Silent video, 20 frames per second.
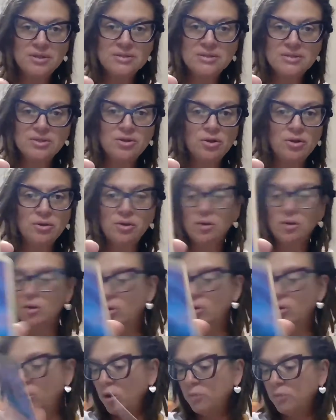And so
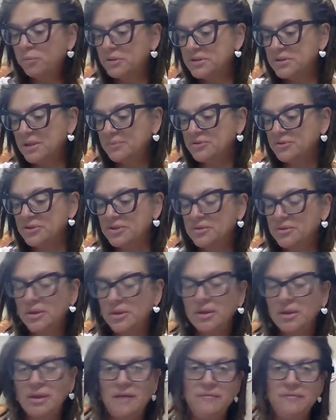this, your whole
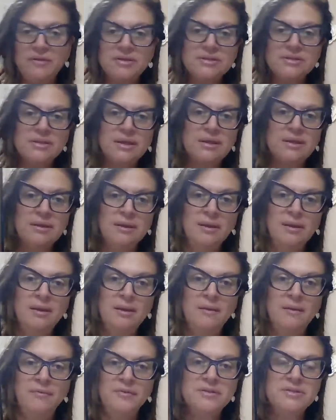perception. So I love this,
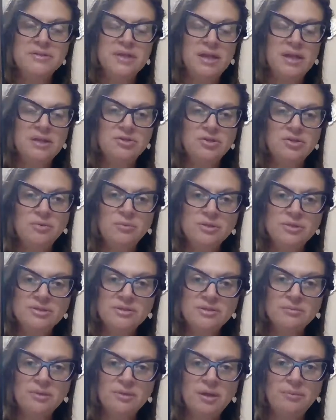like this
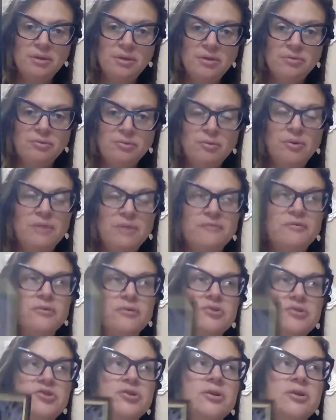ancient wisdom coming through.
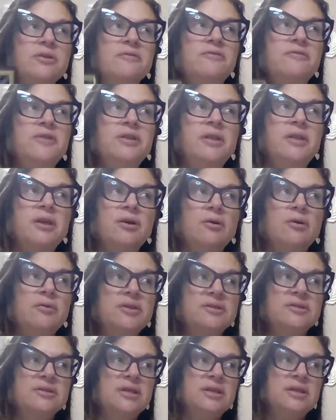At first, you're going to feel like,
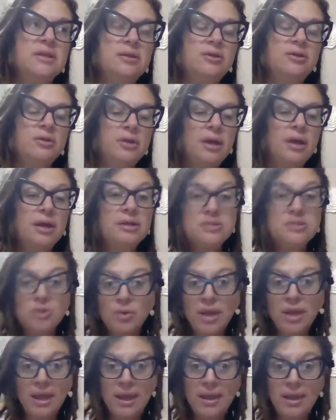oh, and it's
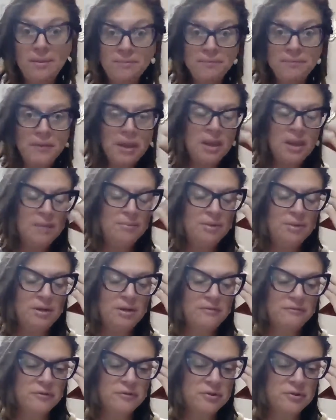okay. But
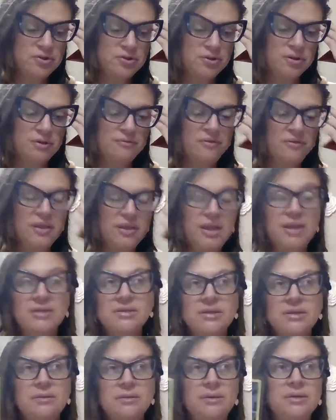at first you're going to think
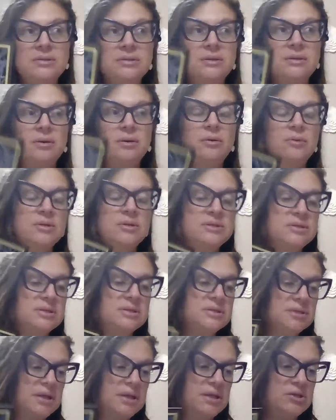it's
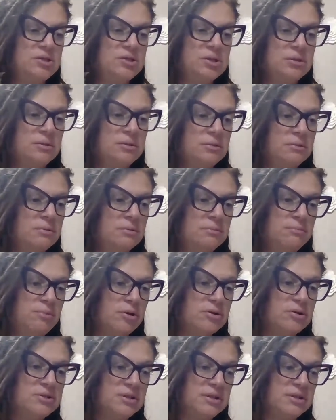this ancient
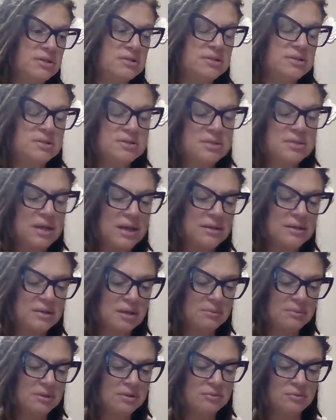person. It's this guide
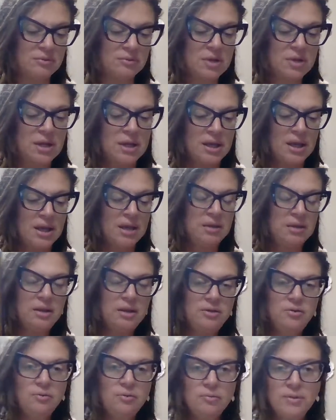coming through. And then
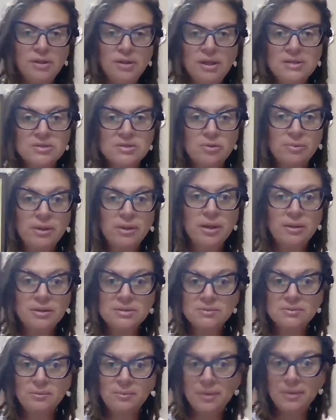you'll realize, oh my God, that's
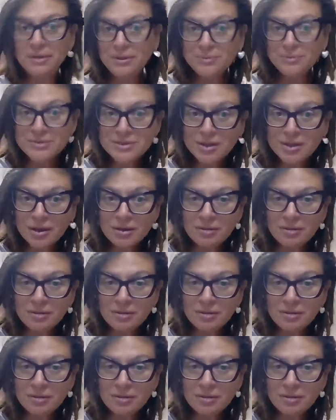what Wendy was talking about.